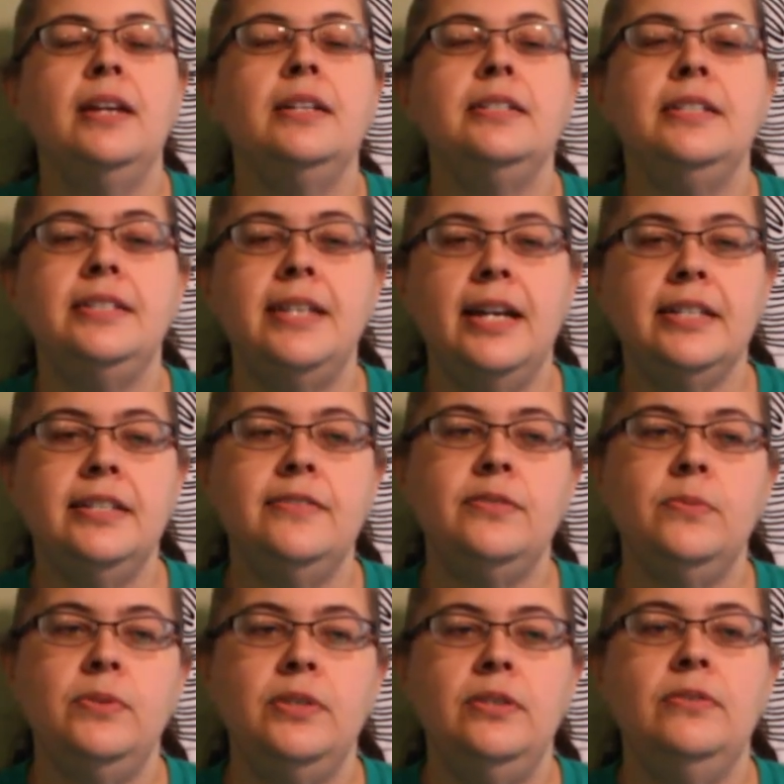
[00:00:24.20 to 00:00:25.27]
Detectives
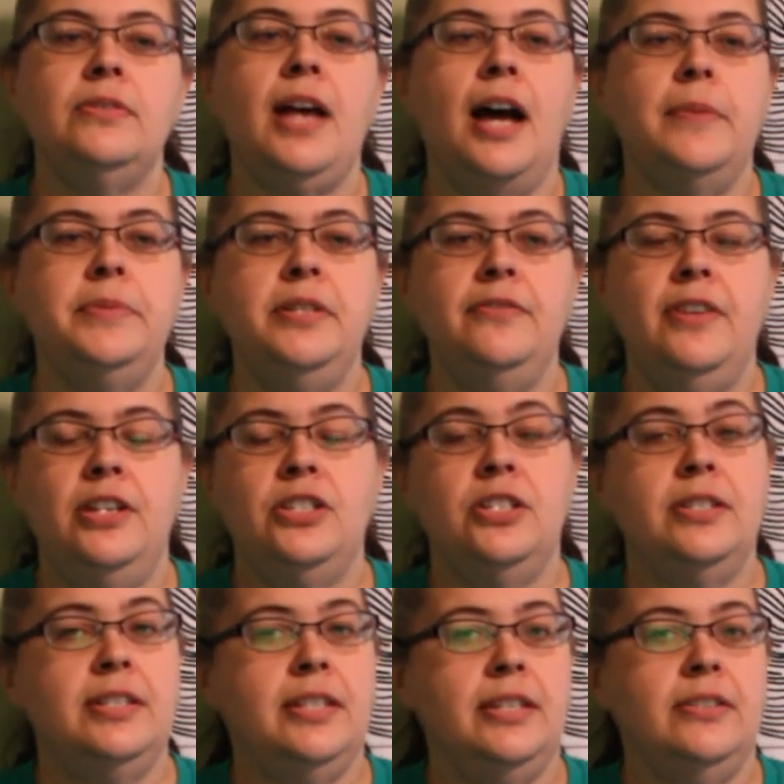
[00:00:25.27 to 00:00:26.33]
will use
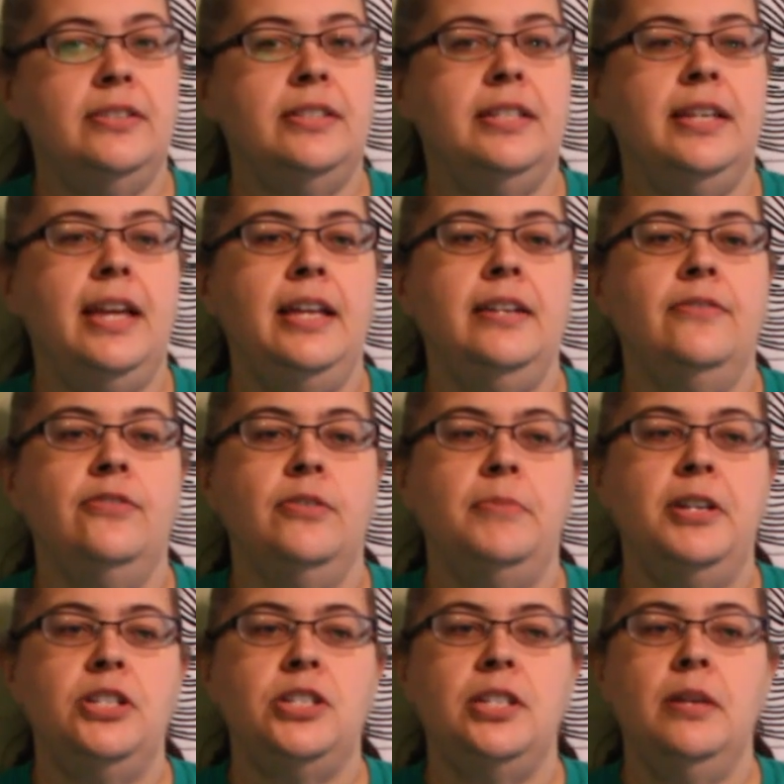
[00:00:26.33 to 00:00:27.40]
observation skills to gain
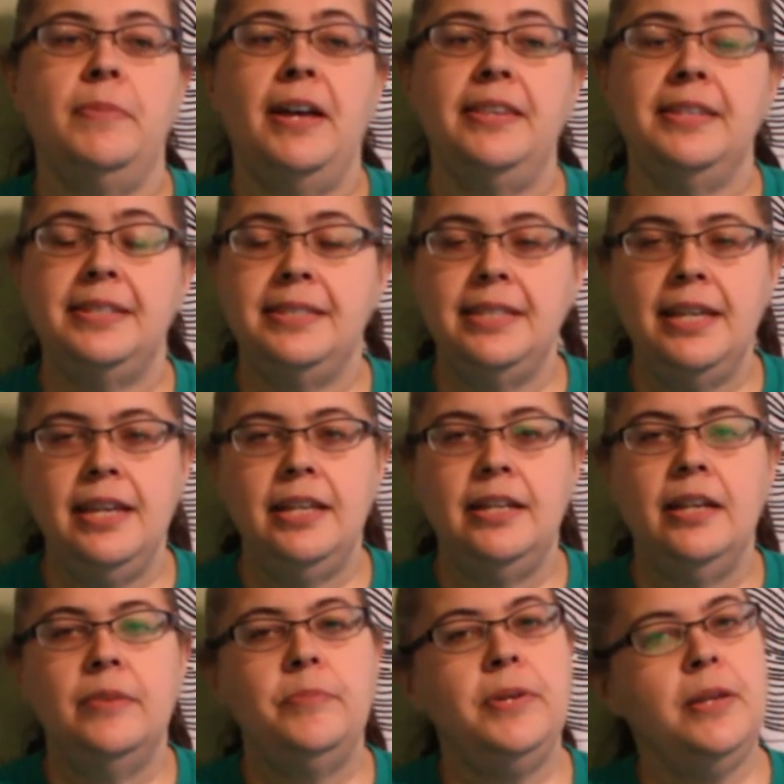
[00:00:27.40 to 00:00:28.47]
information about the
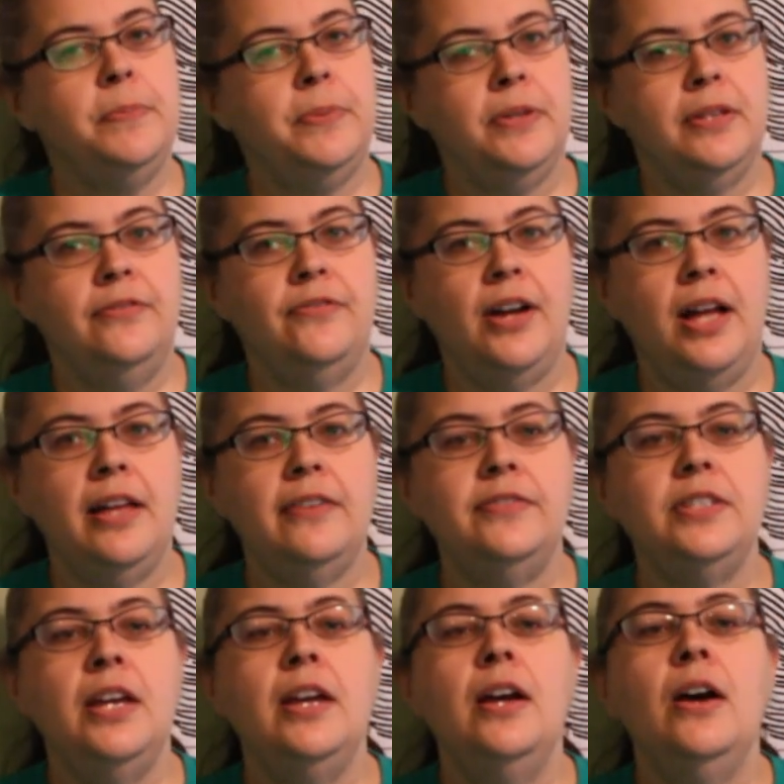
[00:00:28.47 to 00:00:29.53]
scene, people
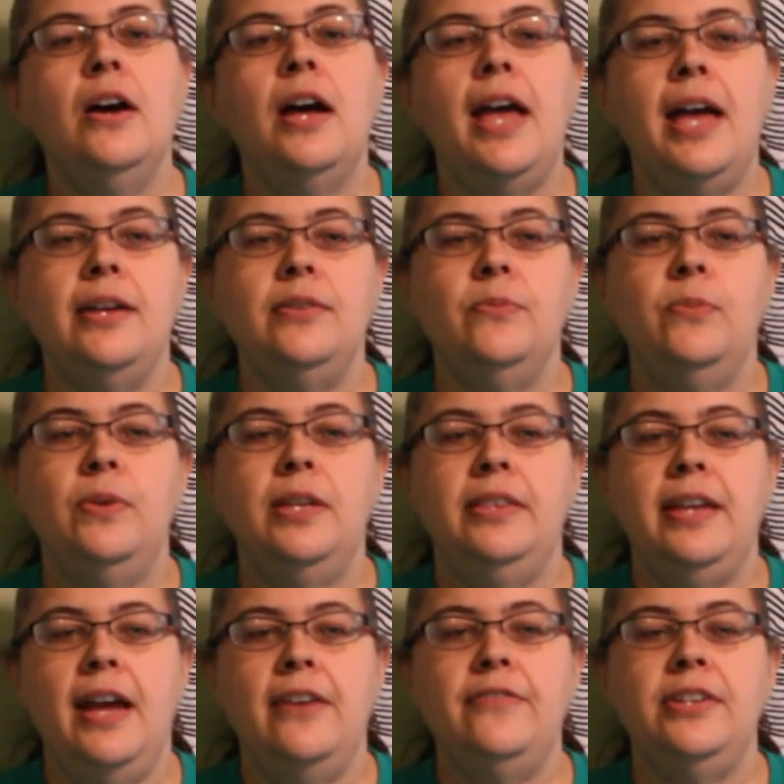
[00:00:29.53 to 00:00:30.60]
involved, and
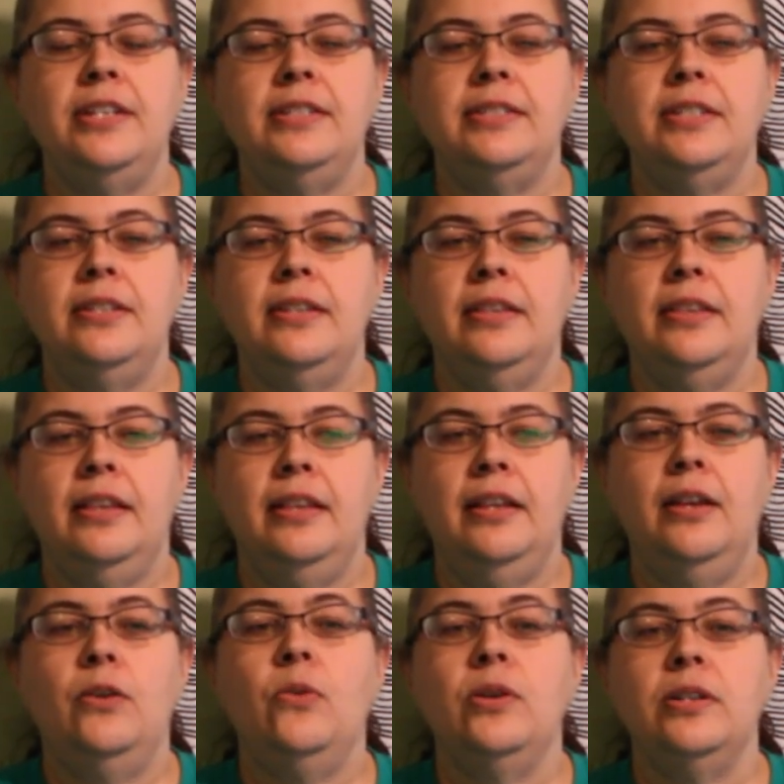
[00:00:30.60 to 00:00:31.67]
the evidence
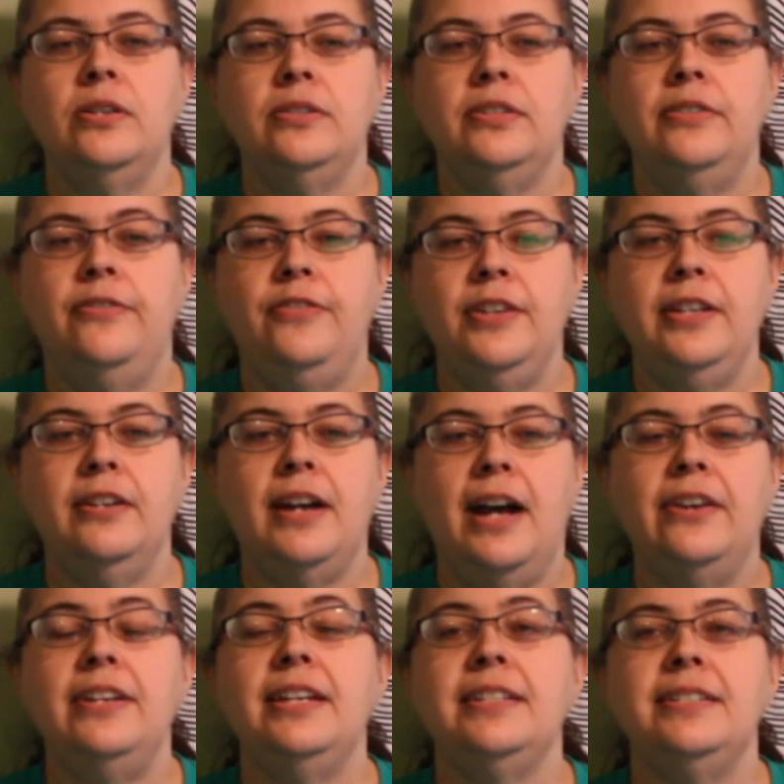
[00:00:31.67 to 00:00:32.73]
in order to figure
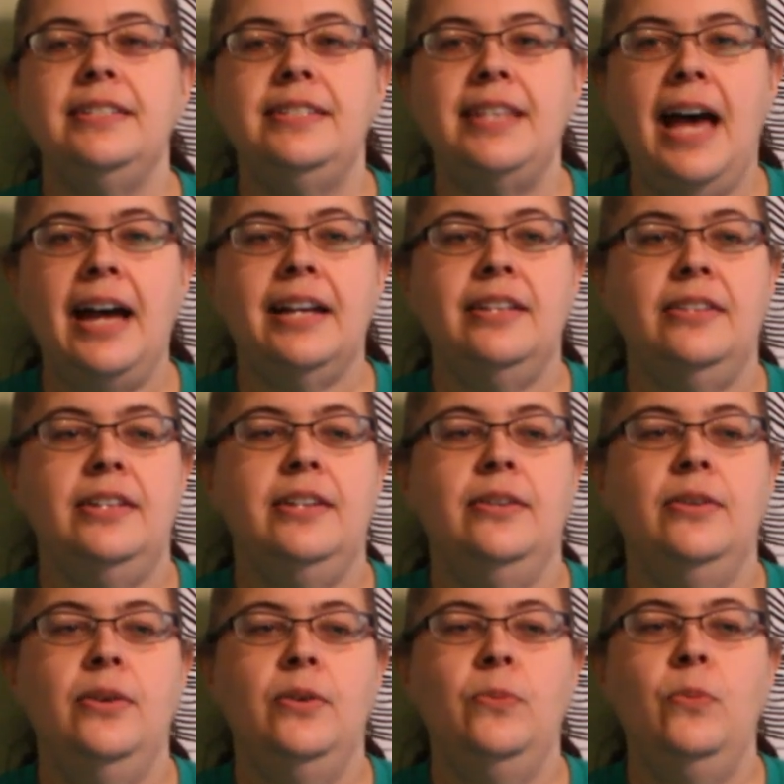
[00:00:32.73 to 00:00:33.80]
out exactly
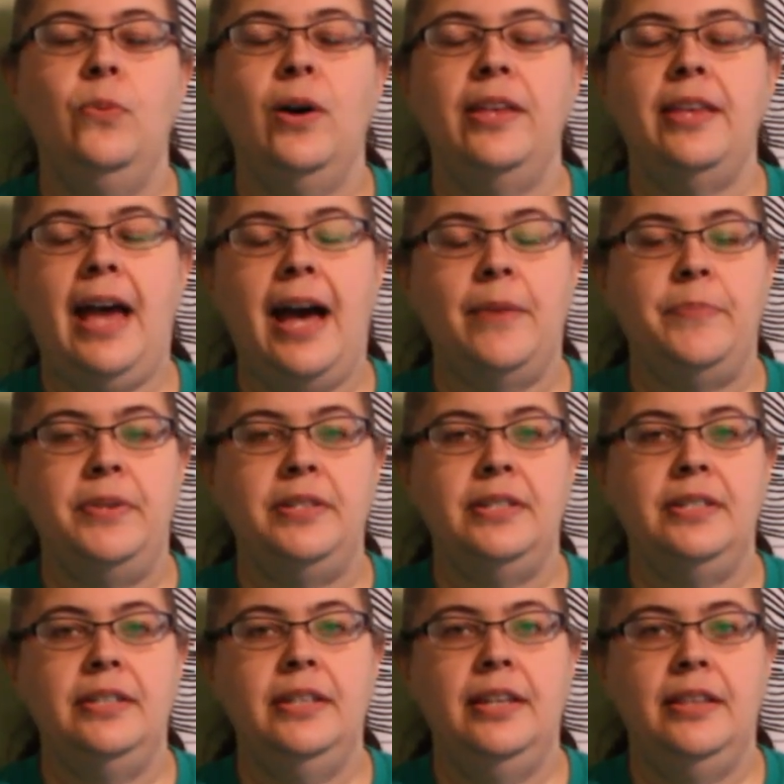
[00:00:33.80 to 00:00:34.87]
what happened
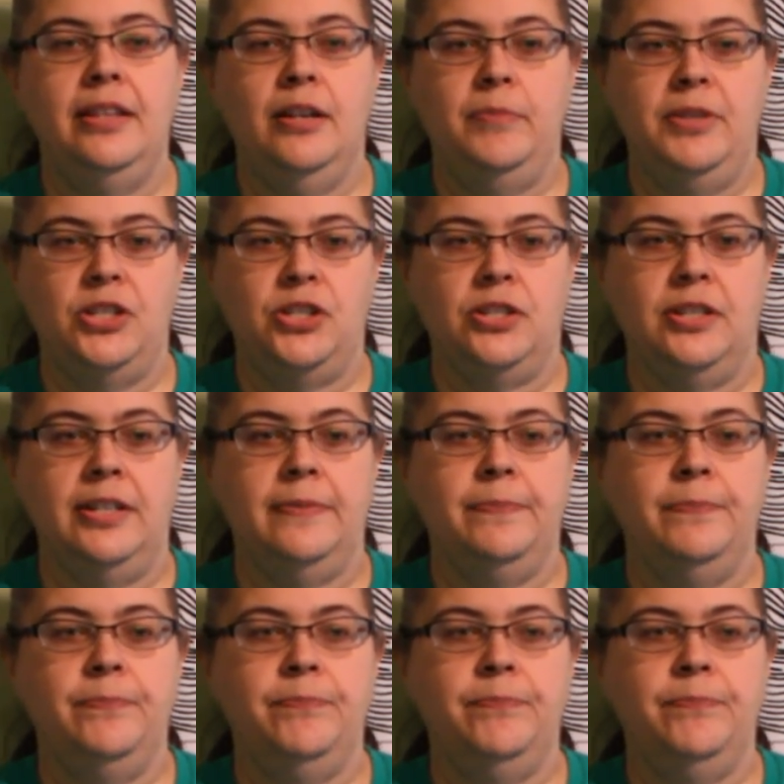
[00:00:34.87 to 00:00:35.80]
in their mystery.